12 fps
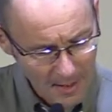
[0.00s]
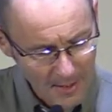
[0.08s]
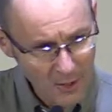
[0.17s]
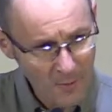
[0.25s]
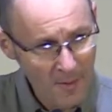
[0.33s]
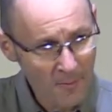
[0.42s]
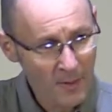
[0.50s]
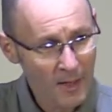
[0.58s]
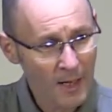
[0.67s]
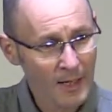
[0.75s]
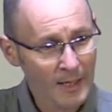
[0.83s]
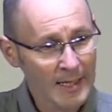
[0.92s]
Do you
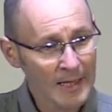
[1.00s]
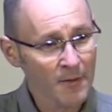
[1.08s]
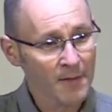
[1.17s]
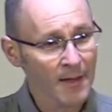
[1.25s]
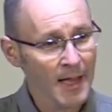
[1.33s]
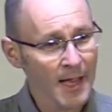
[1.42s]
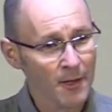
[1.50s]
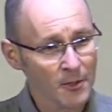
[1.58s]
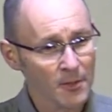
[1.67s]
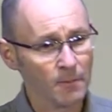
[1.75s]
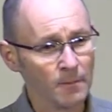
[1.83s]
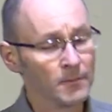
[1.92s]
remember leaving the
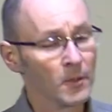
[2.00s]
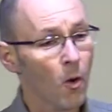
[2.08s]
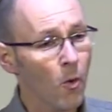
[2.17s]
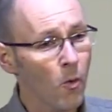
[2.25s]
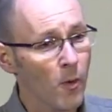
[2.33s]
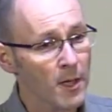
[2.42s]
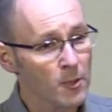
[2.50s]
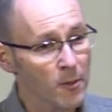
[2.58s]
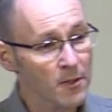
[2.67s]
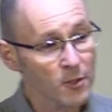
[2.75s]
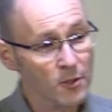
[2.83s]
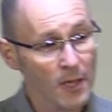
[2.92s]
house always
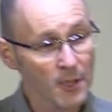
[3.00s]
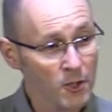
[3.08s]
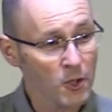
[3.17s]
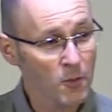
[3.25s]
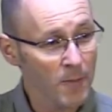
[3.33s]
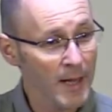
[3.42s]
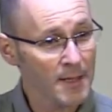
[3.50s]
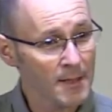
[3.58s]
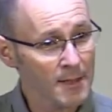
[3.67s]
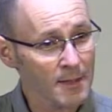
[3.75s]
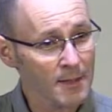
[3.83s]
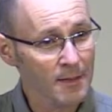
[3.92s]
with a 2
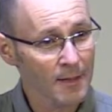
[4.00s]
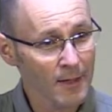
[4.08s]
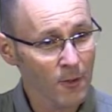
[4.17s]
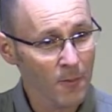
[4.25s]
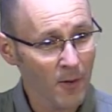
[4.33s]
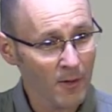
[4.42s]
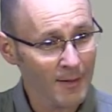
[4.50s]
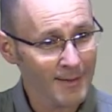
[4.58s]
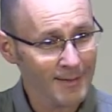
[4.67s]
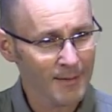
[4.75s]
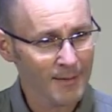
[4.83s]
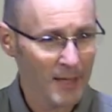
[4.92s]
pence in your pocket?
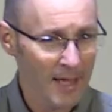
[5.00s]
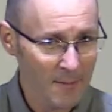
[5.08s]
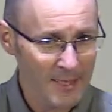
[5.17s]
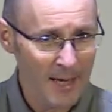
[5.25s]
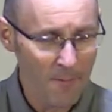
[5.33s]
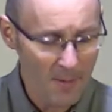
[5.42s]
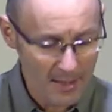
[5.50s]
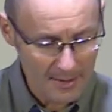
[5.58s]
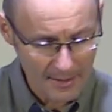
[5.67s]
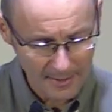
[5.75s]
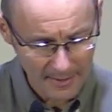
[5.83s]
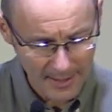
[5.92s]
It became 10
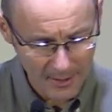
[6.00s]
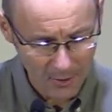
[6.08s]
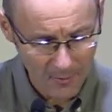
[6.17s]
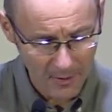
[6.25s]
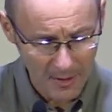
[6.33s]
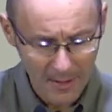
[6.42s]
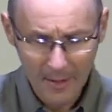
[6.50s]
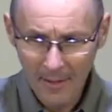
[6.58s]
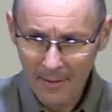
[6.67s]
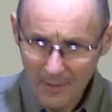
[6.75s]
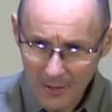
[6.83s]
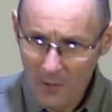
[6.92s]
pence later on, but
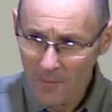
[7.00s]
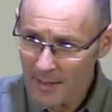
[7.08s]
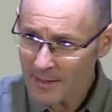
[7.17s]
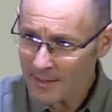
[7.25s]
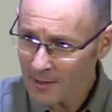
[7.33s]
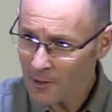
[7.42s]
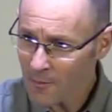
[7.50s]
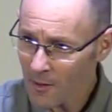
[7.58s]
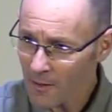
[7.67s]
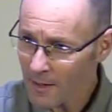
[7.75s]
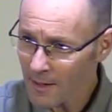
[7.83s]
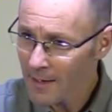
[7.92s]
2 pence in your
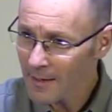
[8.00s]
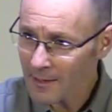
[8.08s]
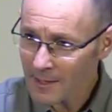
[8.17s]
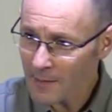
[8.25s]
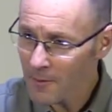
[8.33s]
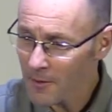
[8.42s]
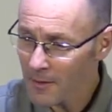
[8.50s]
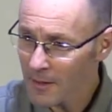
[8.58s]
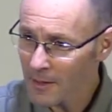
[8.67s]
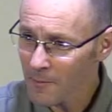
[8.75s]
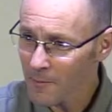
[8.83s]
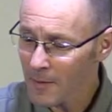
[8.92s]
pocket. Now, some of the
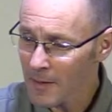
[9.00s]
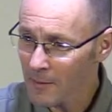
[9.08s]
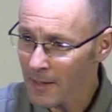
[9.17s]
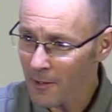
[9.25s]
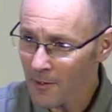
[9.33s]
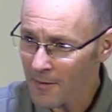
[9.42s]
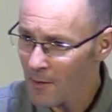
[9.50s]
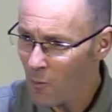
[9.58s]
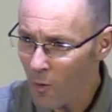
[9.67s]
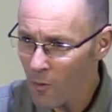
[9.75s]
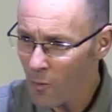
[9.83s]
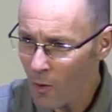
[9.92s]
younger people here are thinking,
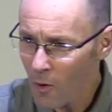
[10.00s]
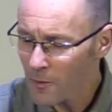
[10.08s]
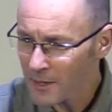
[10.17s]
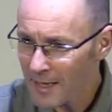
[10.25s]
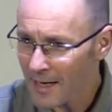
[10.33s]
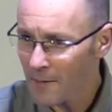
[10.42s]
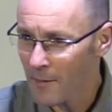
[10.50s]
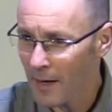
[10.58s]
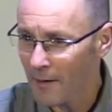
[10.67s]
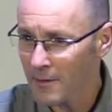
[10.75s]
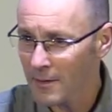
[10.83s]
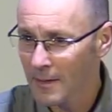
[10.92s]
what was that
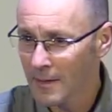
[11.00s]
about?